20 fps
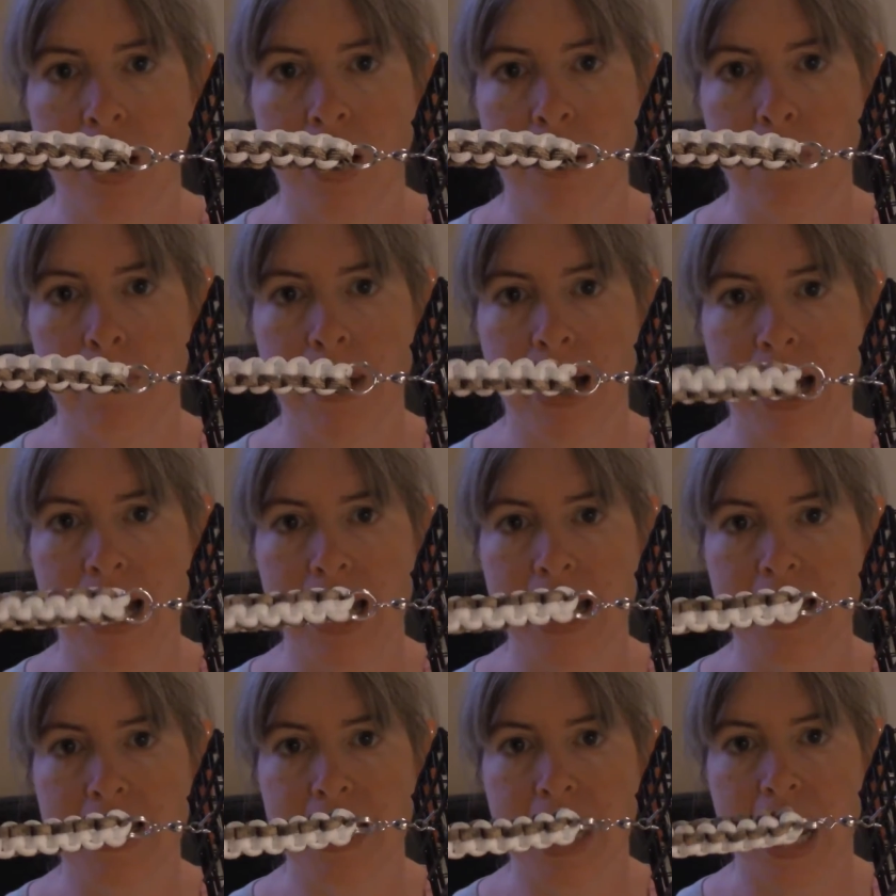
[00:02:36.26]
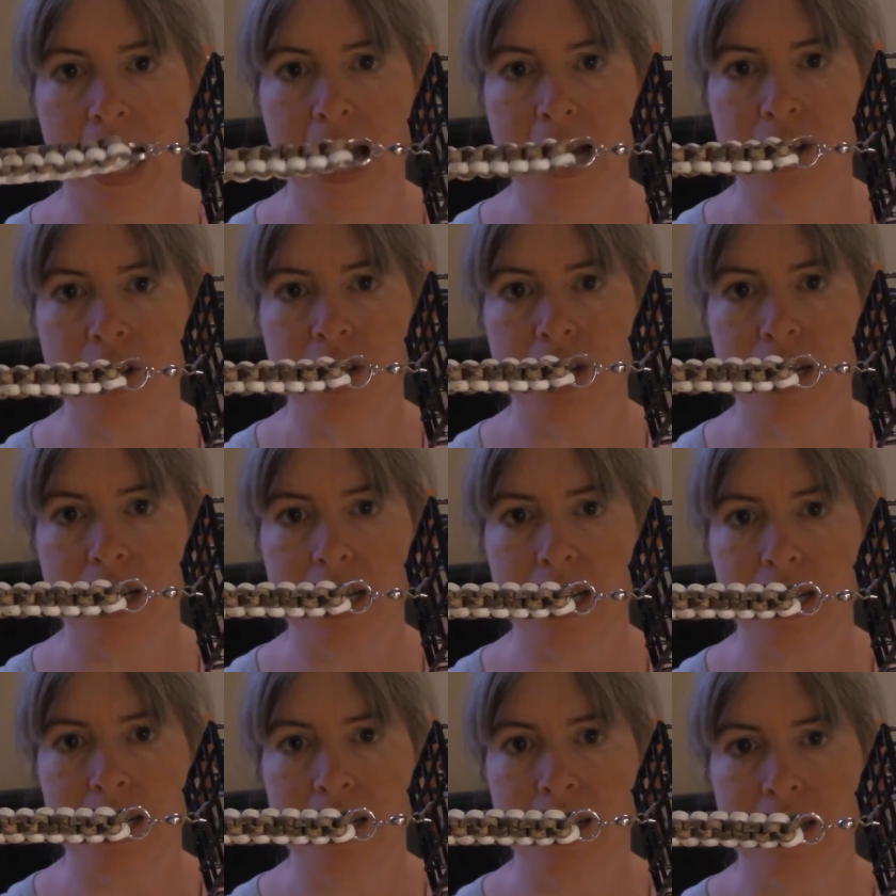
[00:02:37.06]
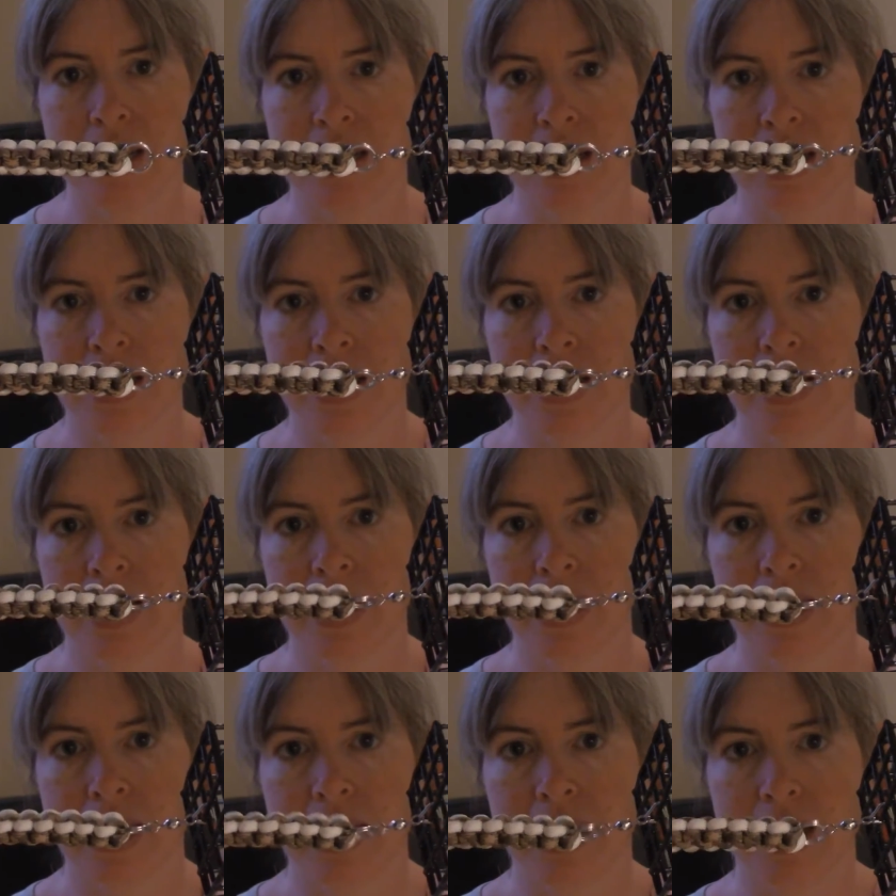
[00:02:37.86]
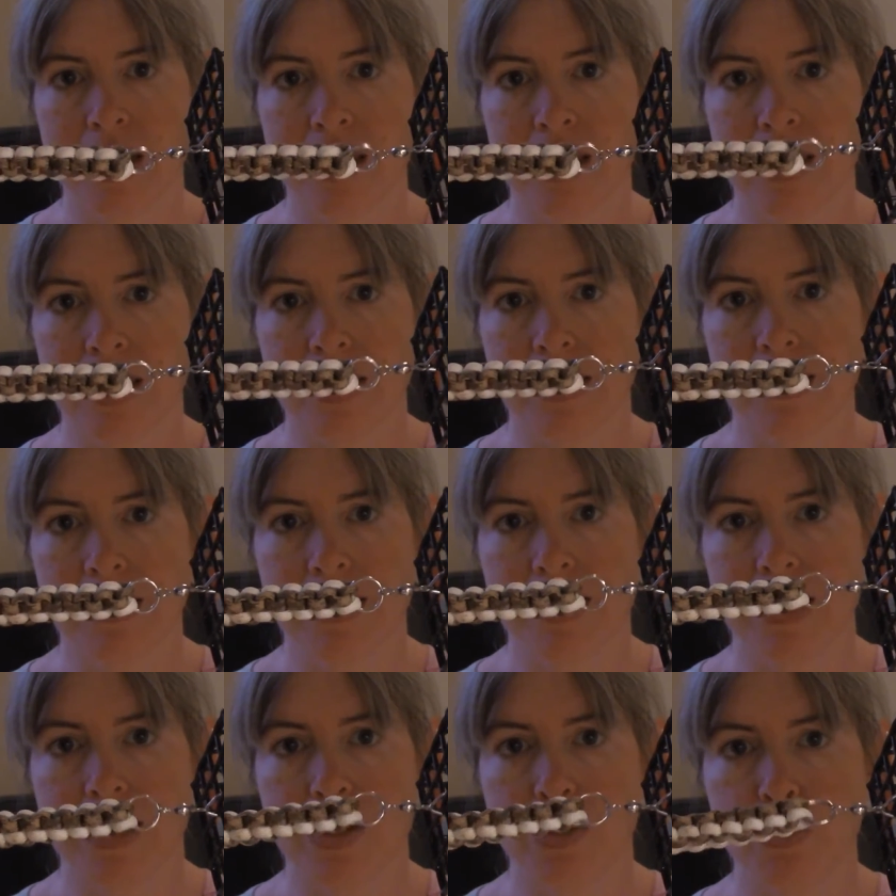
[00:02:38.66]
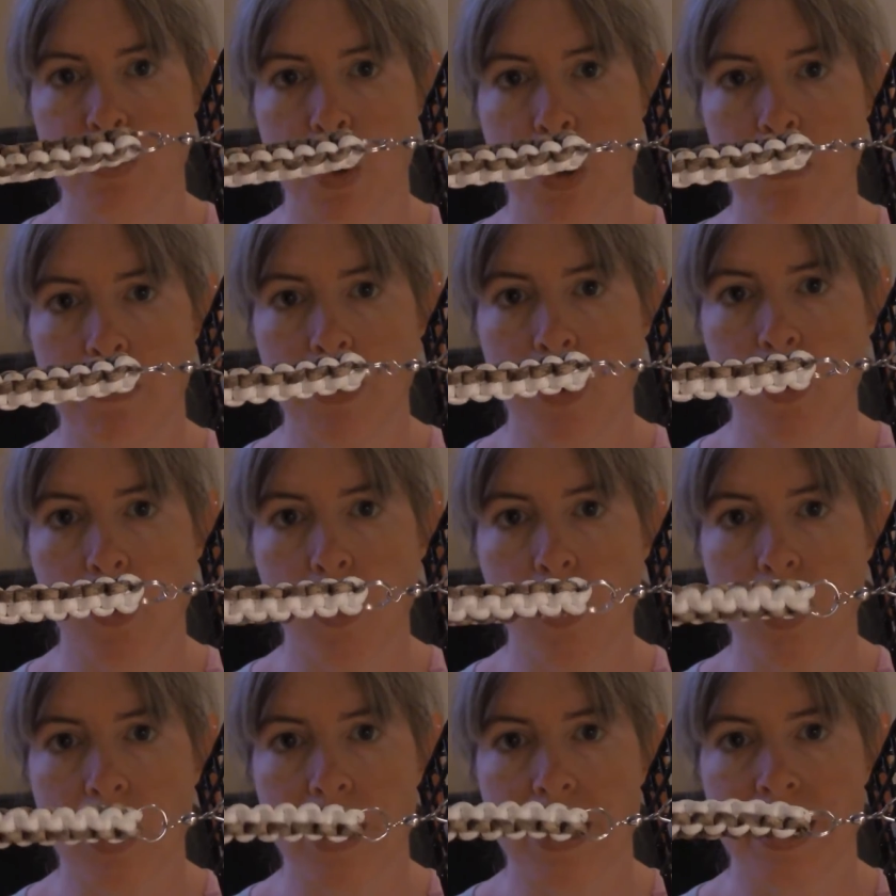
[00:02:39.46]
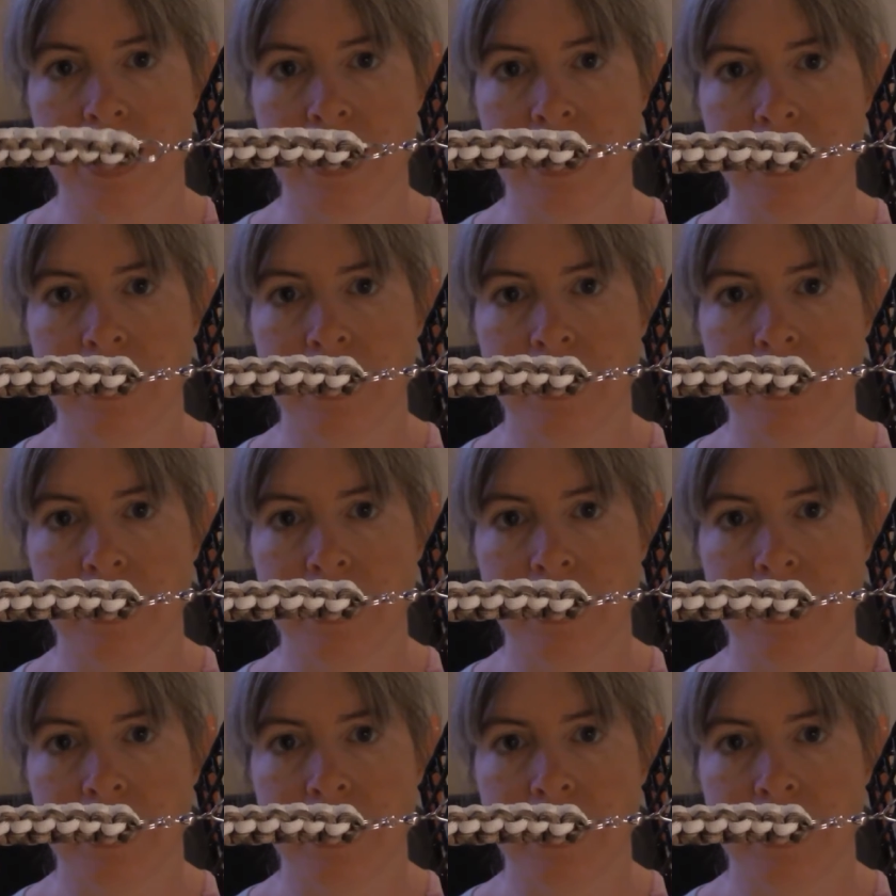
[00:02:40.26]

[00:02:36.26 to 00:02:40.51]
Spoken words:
by attaching this rope cord.